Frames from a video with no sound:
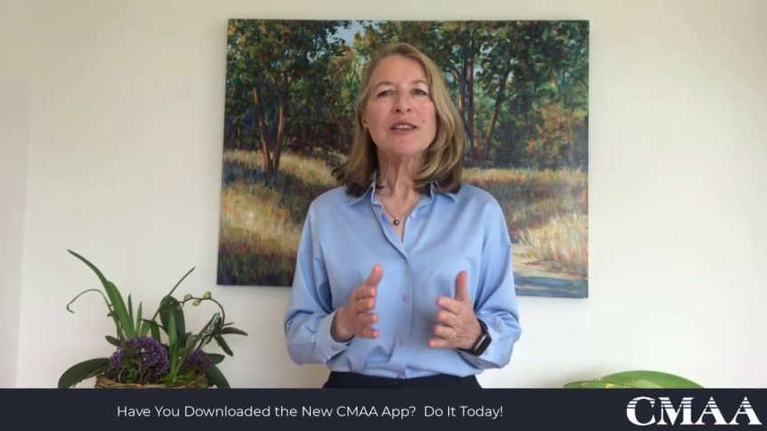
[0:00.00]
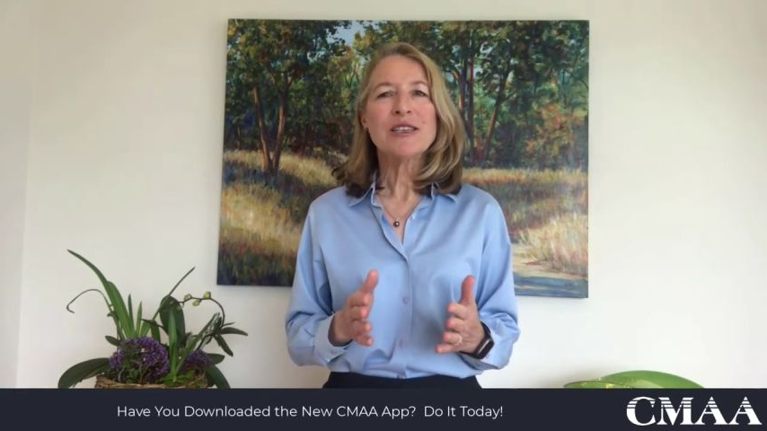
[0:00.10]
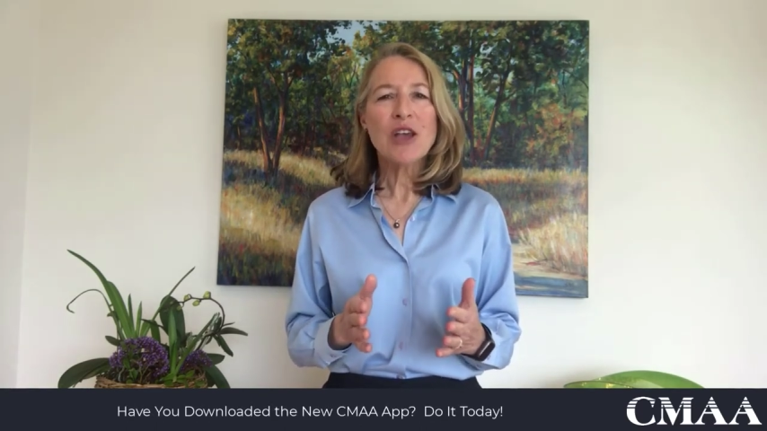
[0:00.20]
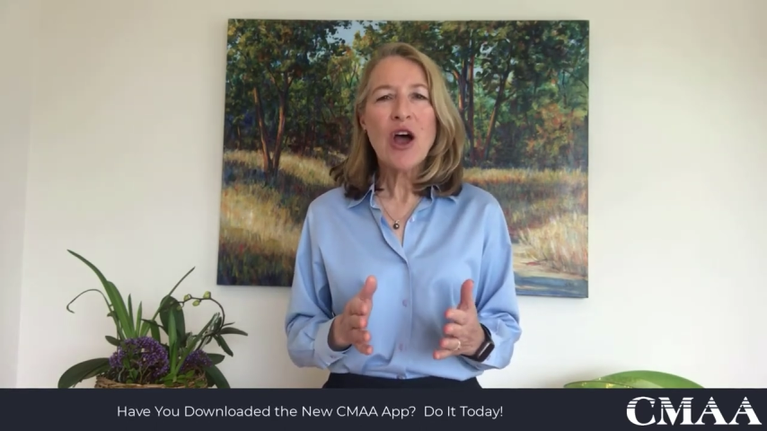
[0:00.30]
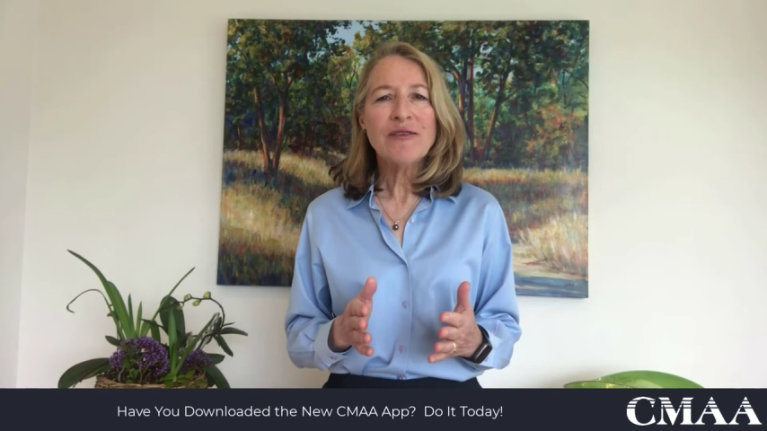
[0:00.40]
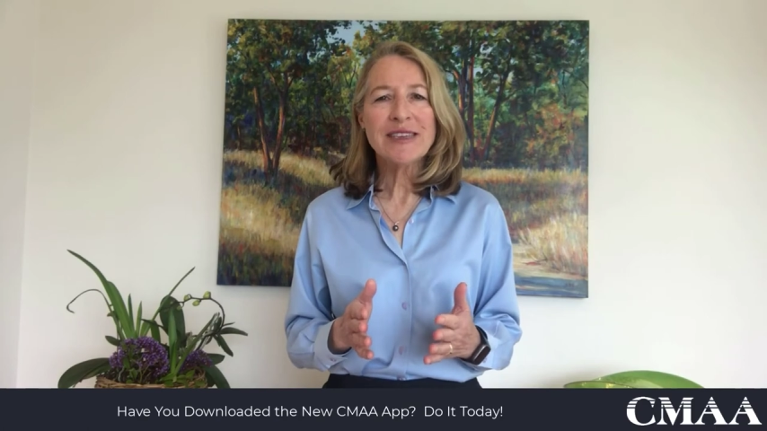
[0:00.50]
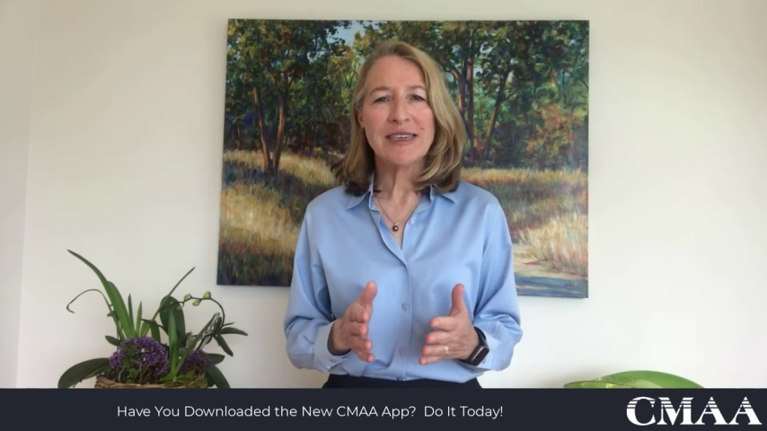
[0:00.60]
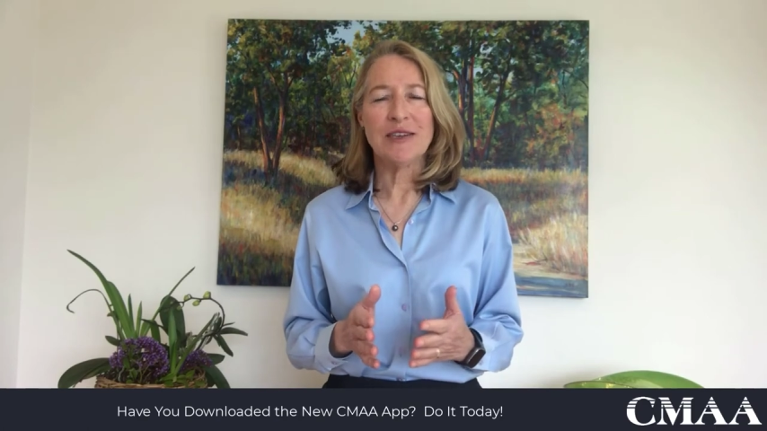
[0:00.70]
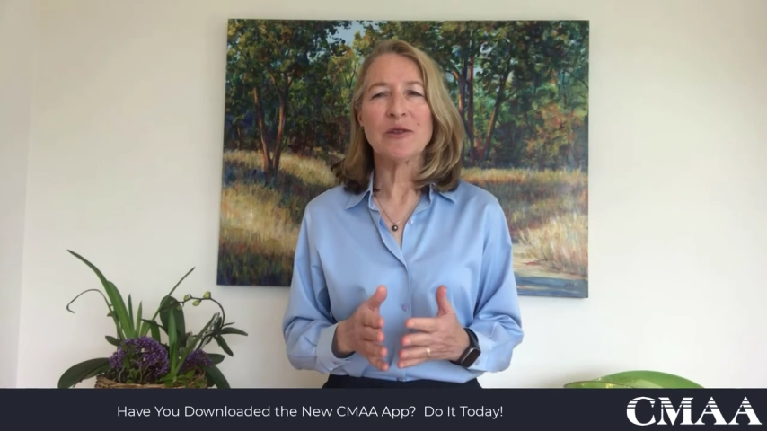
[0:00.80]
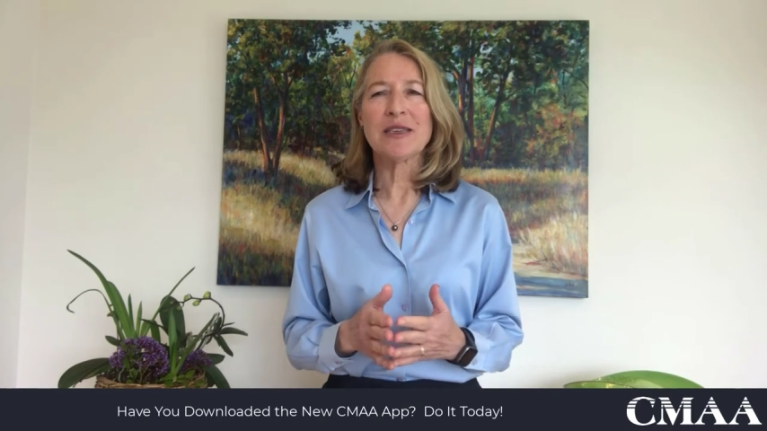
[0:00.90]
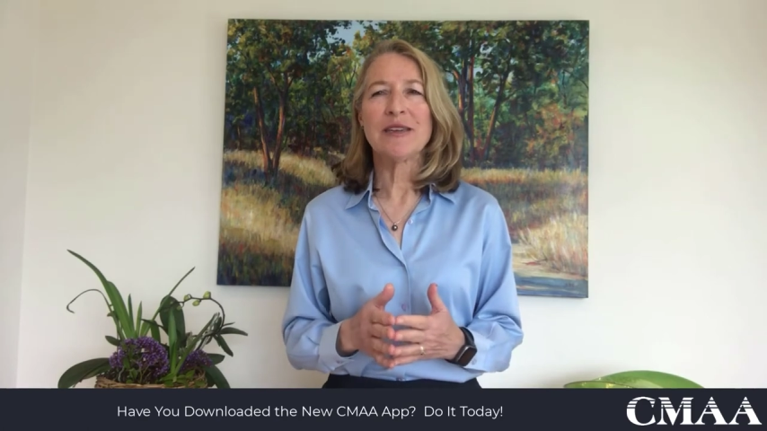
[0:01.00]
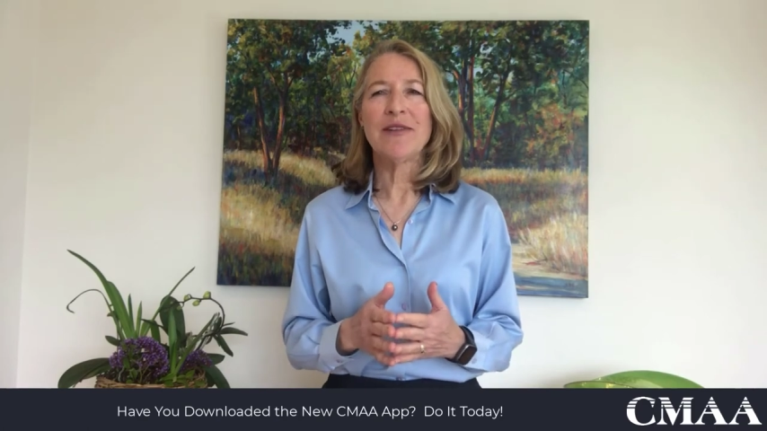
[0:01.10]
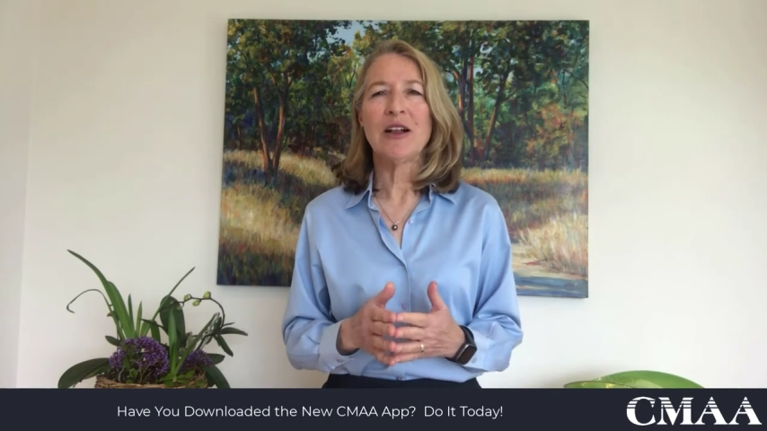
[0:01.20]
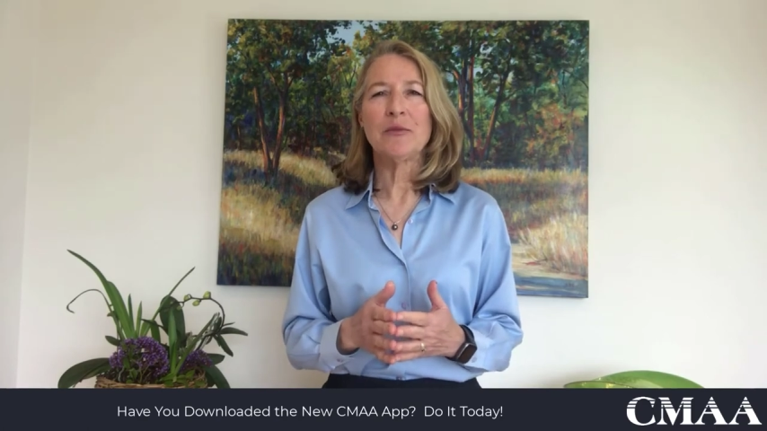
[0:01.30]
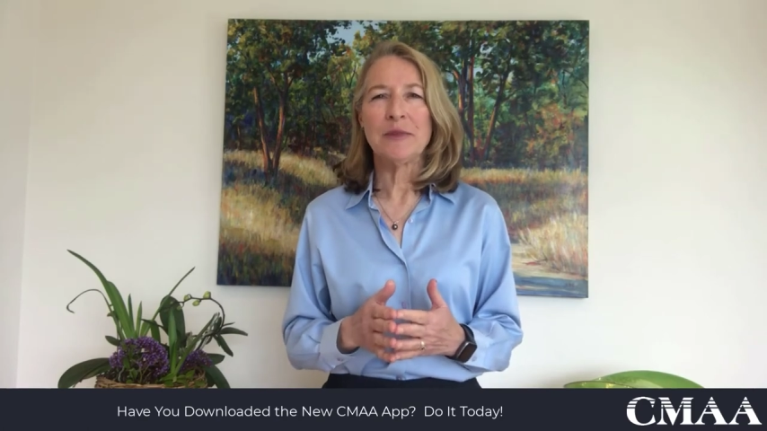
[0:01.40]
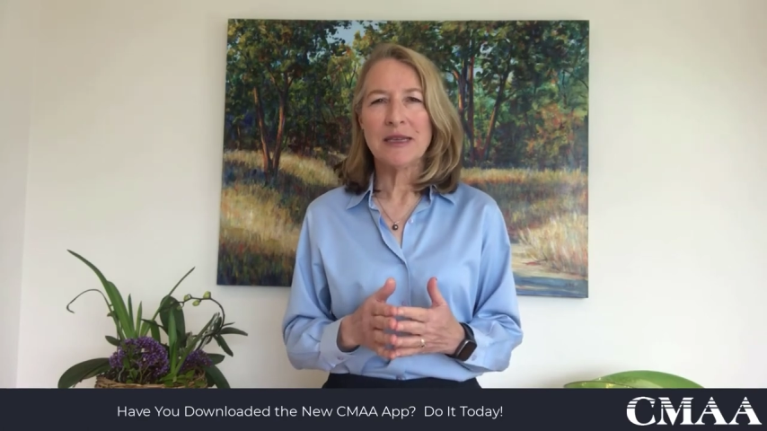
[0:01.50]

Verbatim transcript: as soft skills development,